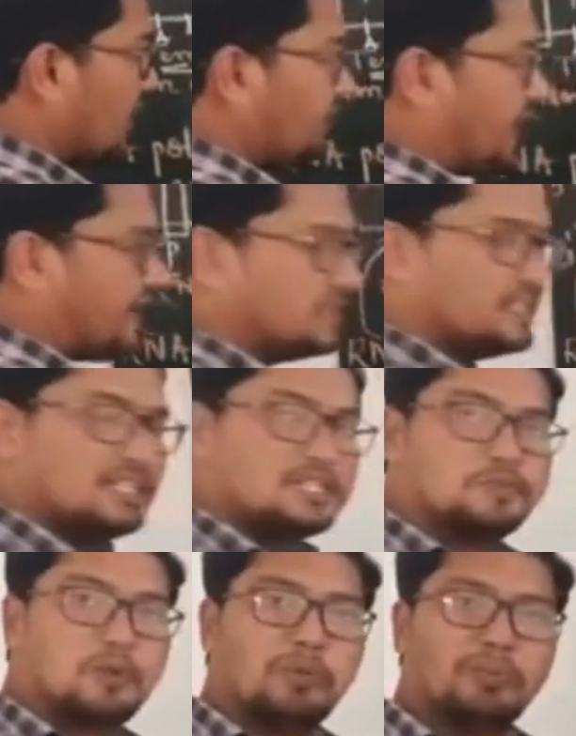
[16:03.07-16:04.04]
factor
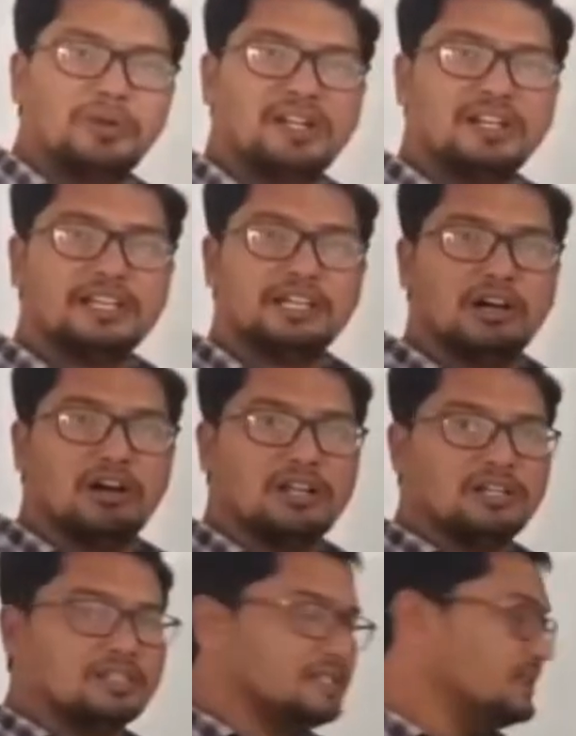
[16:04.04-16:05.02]
is popularly
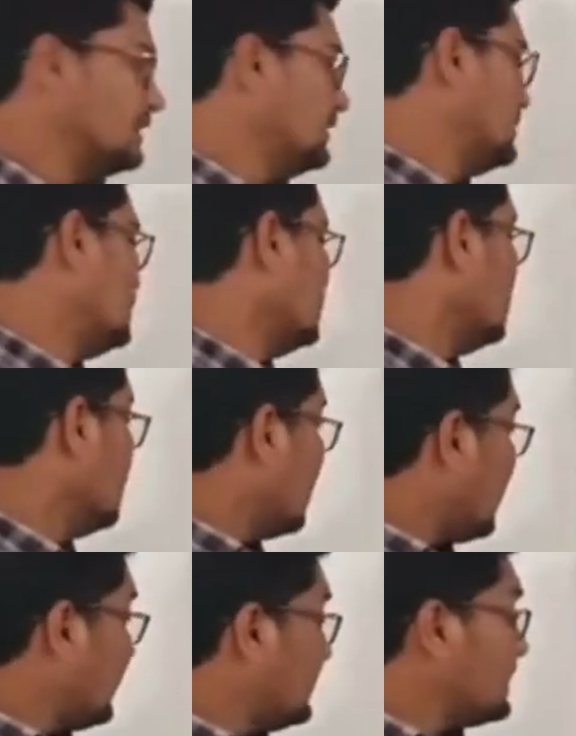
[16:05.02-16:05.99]
called
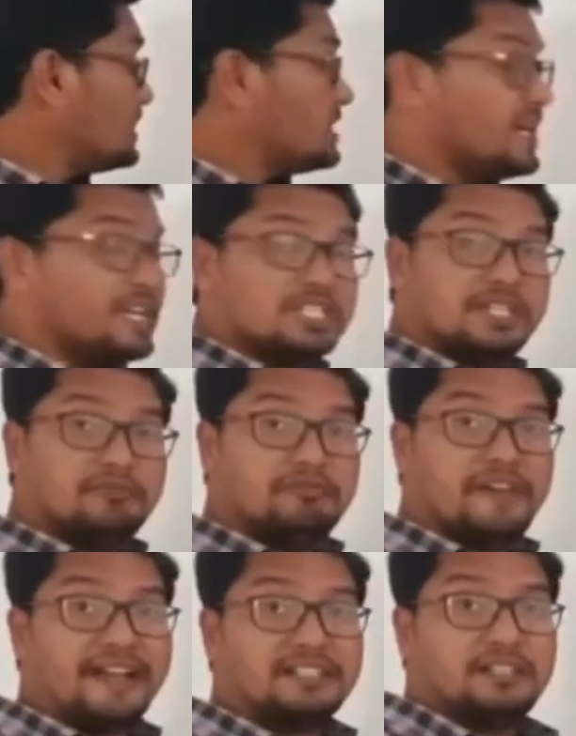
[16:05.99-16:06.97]
initiation
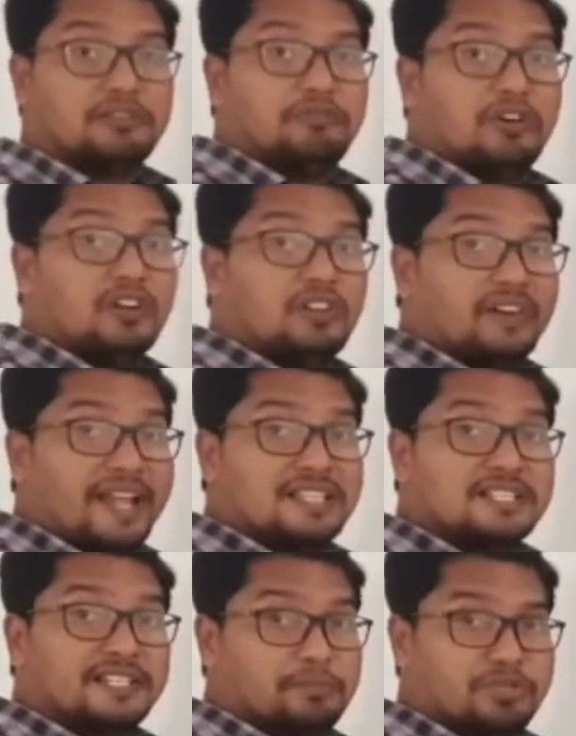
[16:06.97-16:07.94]
factor for
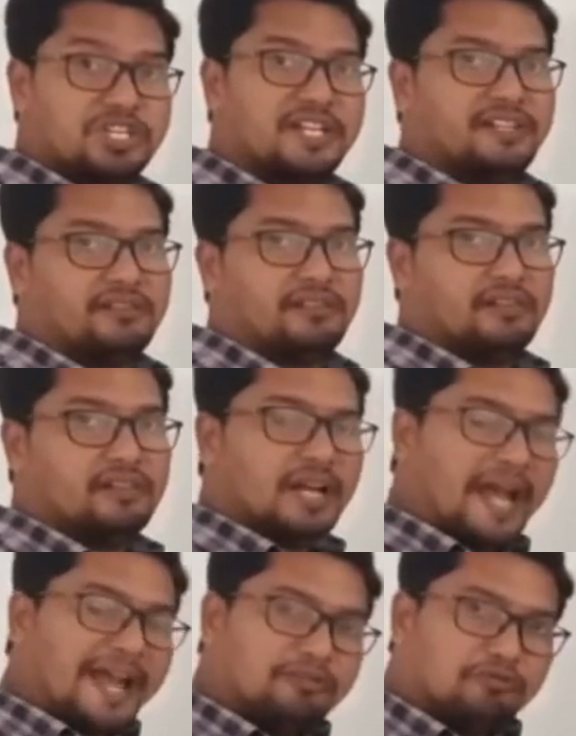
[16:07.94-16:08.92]
transcription.
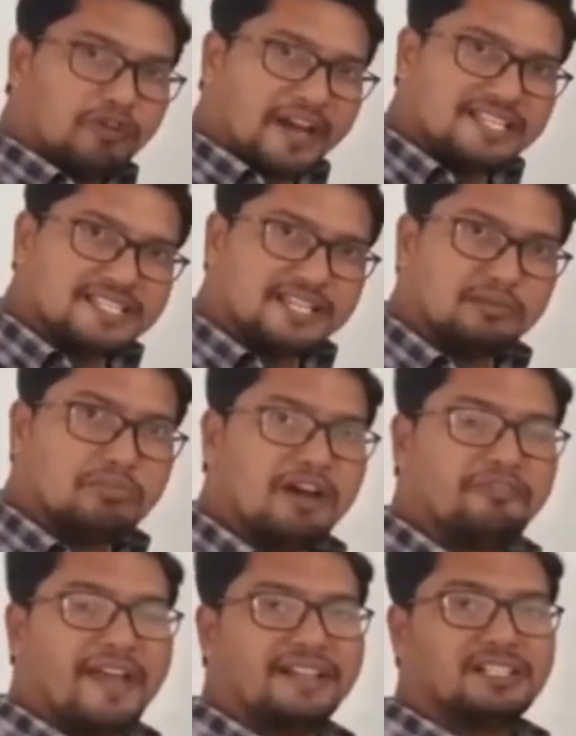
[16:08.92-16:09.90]
And why
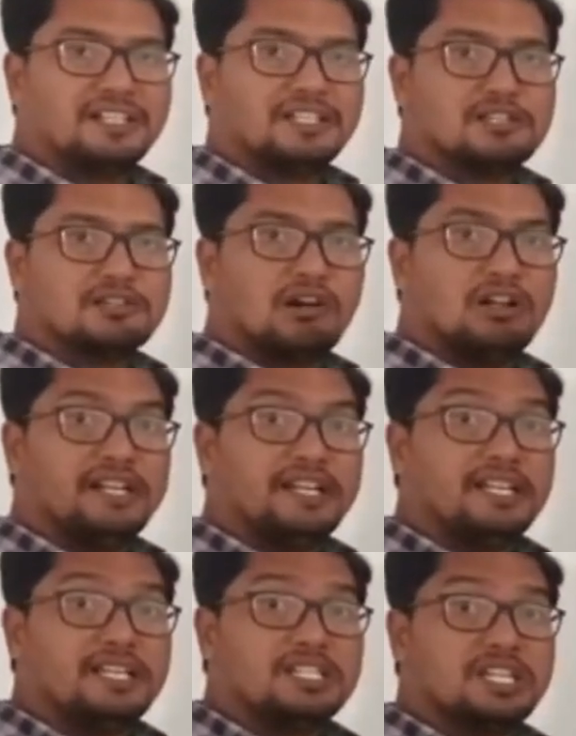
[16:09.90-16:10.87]
sigma factor is called
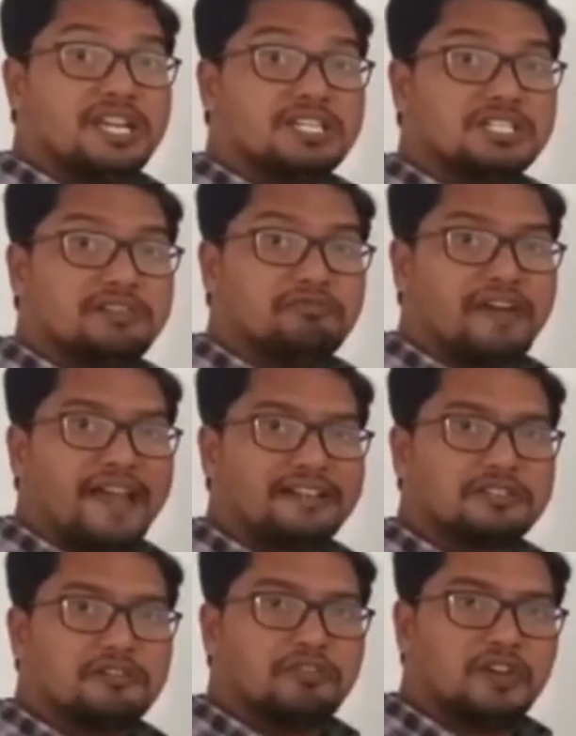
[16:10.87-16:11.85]
initiation
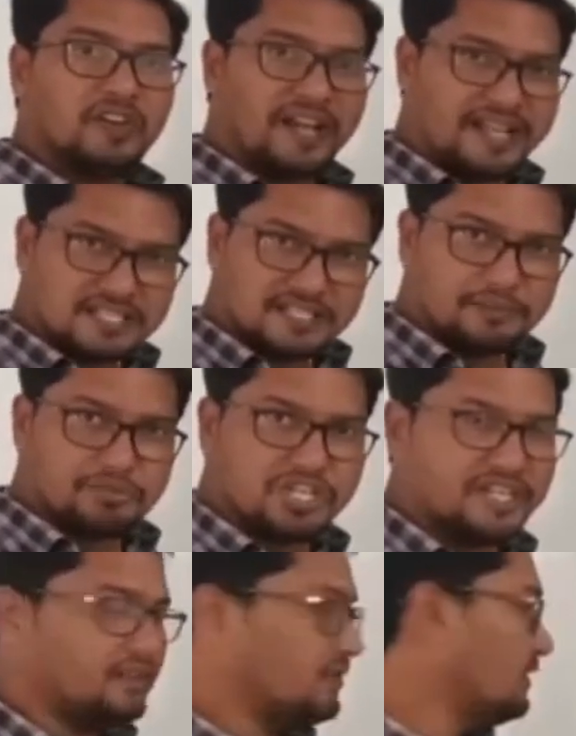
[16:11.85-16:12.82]
factor for
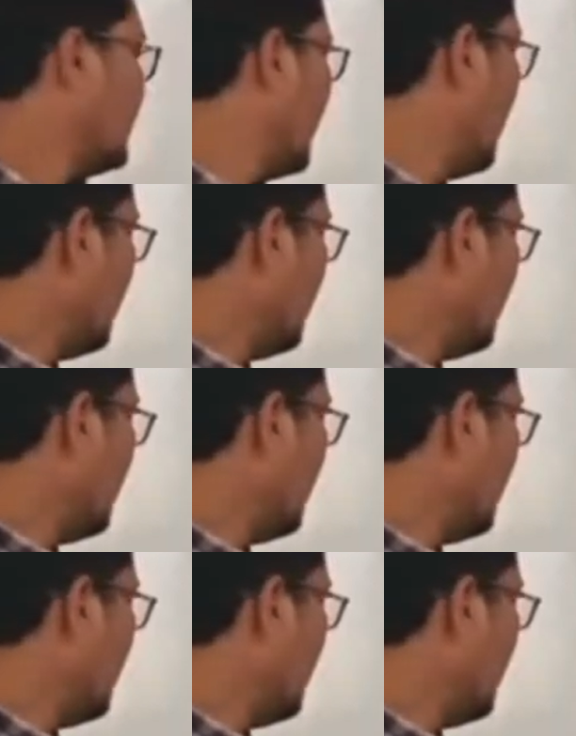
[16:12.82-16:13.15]
transcription?